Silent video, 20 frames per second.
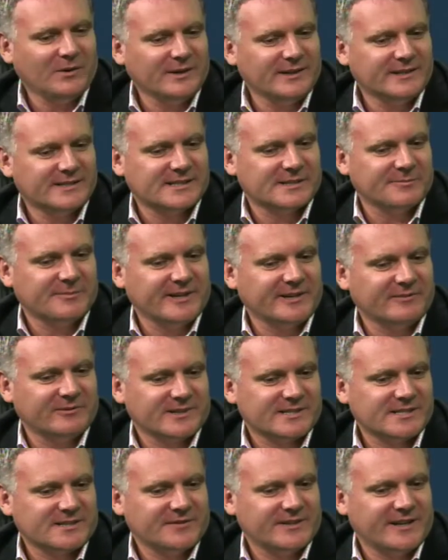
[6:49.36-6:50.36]
it's the big
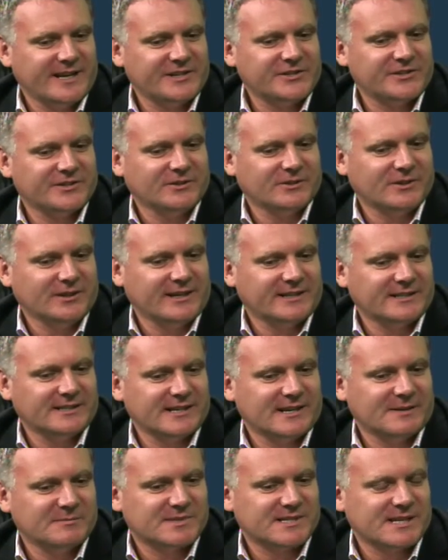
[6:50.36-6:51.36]
risk for National that
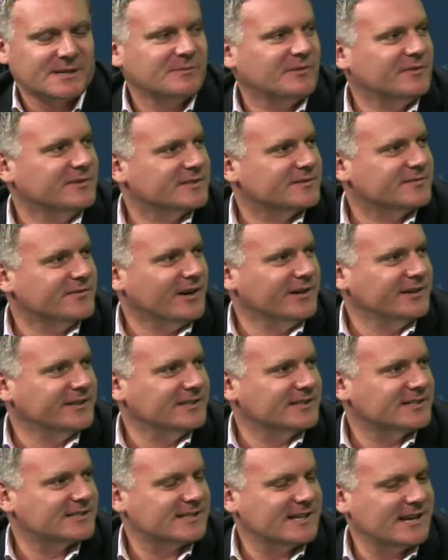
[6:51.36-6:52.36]
some of its
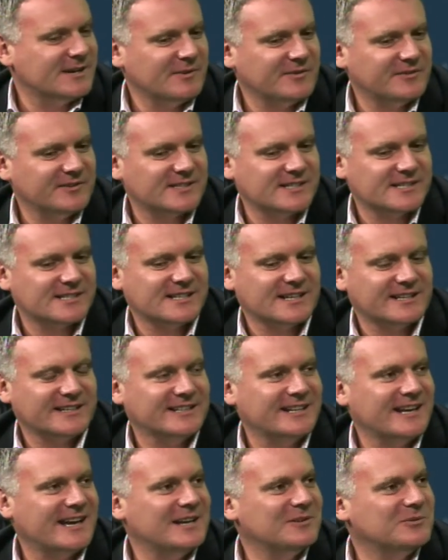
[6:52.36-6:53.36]
voters, if it's a sunny
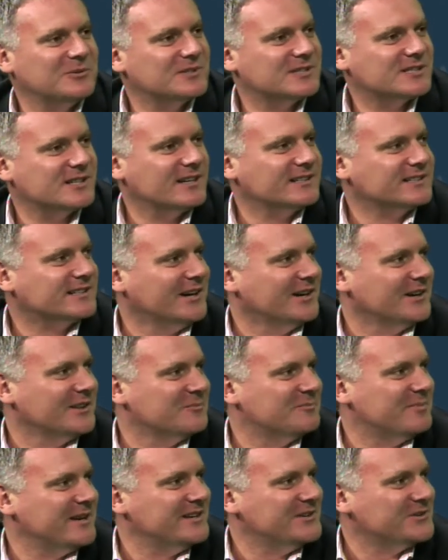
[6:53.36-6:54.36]
day, will decide to go to the
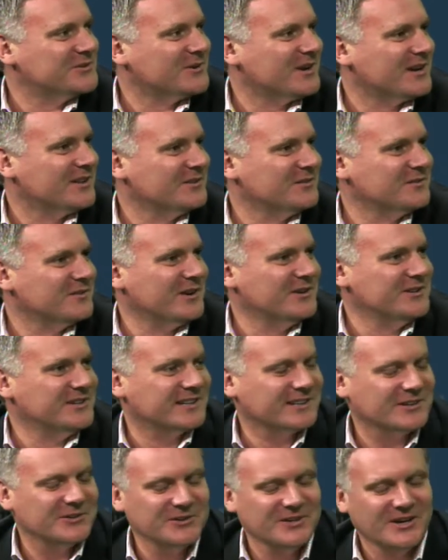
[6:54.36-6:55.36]
beach rather than
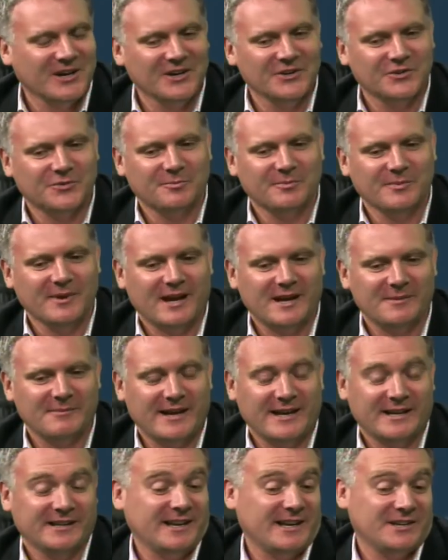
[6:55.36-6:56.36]
voting. Who knows?
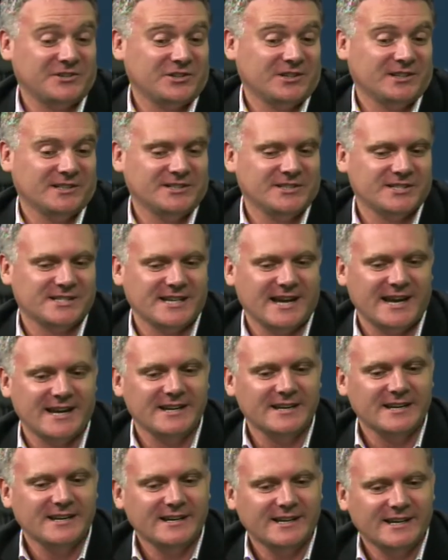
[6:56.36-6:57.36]
And National, as you say,
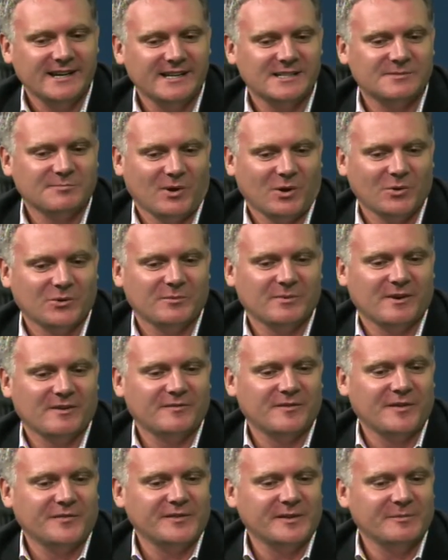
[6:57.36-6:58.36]
has polled above
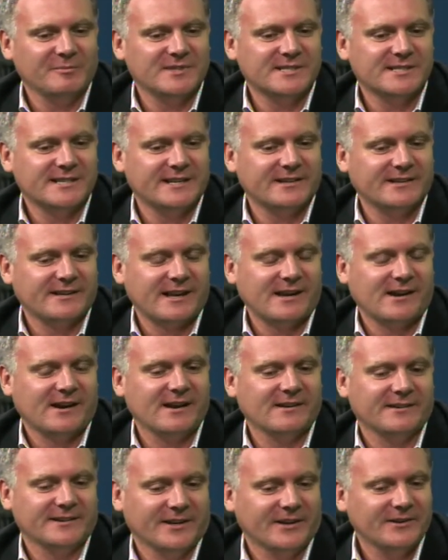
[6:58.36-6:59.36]
50%.
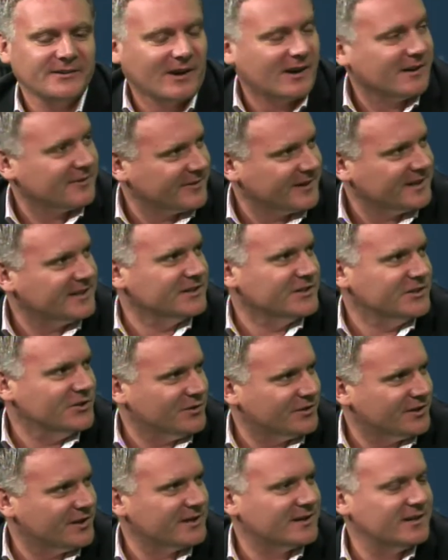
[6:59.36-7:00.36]
I think, and you
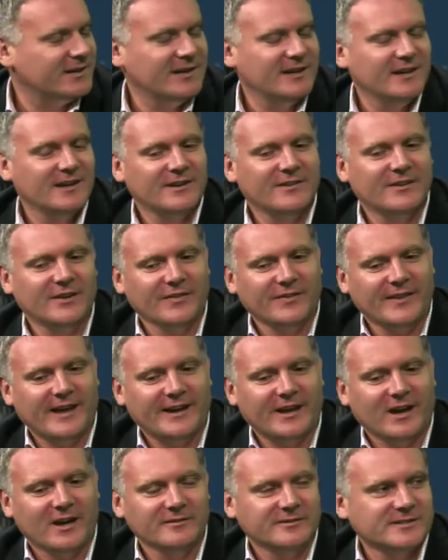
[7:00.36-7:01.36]
think,
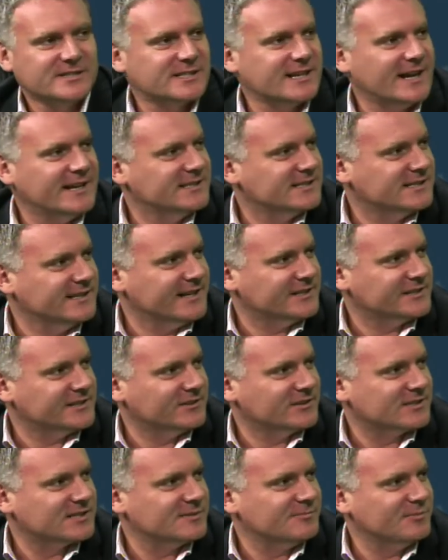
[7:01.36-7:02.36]
that overstates
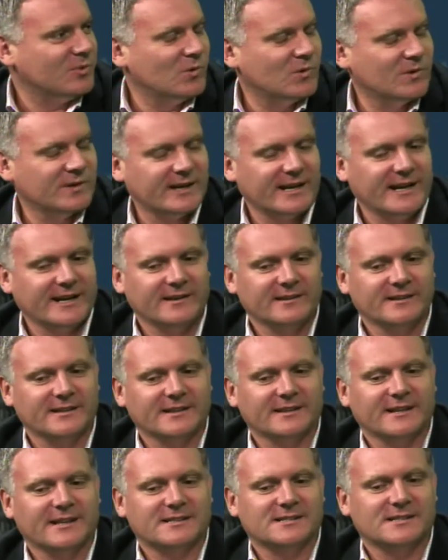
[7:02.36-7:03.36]
National support, and I
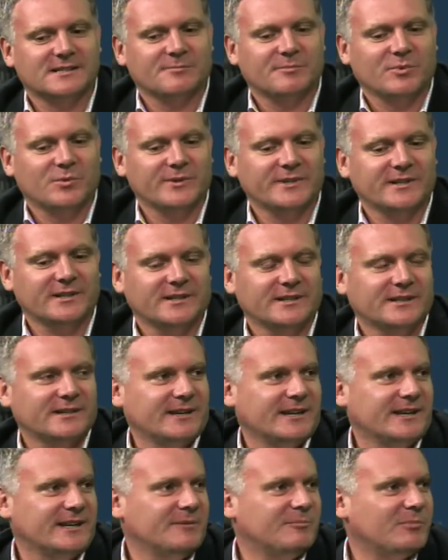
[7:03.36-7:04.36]
think that's the point that
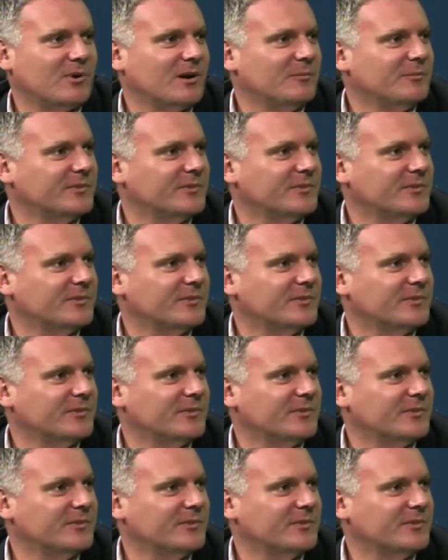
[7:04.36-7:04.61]
any Prime